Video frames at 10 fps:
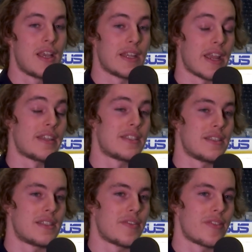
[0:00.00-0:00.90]
Yeah,
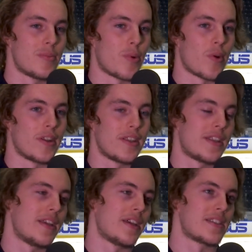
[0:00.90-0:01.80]
it's definitely
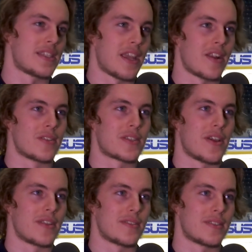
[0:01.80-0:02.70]
important. Seattle's
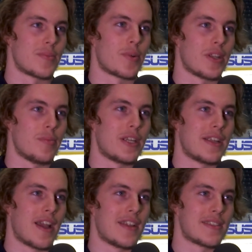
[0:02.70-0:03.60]
got some pretty
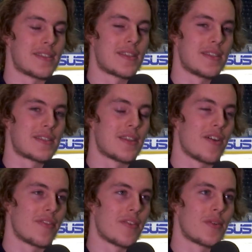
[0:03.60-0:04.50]
big guys. It's
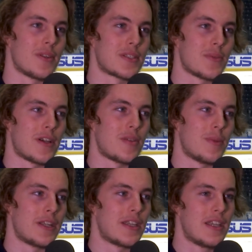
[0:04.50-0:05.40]
tough every once in a while,
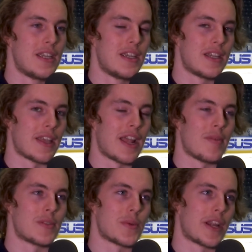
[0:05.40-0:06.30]
but that
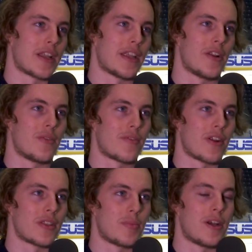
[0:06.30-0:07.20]
happens. We got to get out in
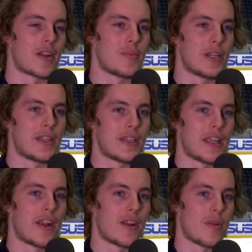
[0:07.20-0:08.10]
front of the puck. But
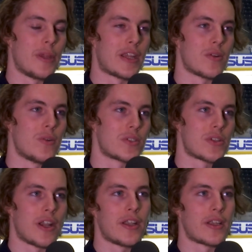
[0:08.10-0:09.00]
yeah, our main goal is
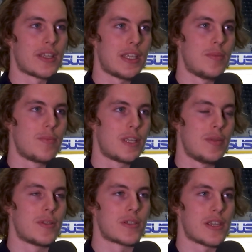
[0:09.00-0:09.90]
trying to
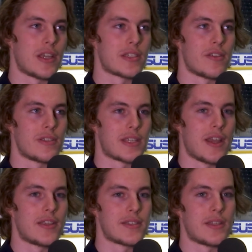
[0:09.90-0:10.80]
keep those guys out of his
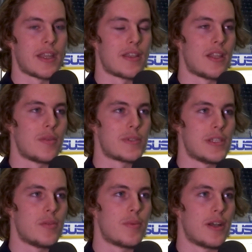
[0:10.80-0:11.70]
eyes and let him
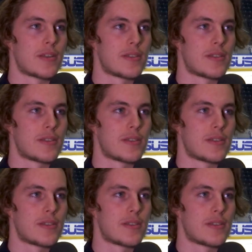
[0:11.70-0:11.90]
see the puck.